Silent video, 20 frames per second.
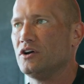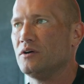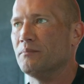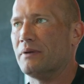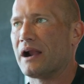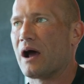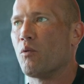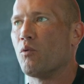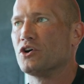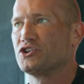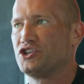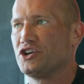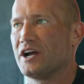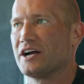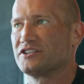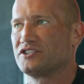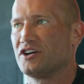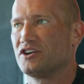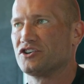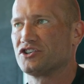but I want you
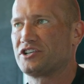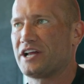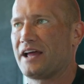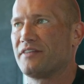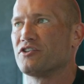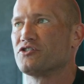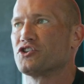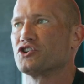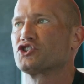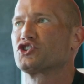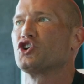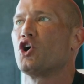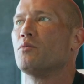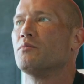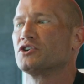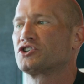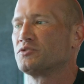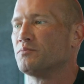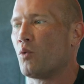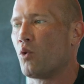guys to understand that there's so
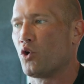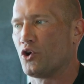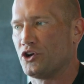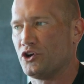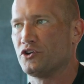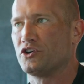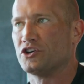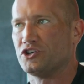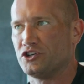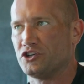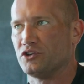much more you can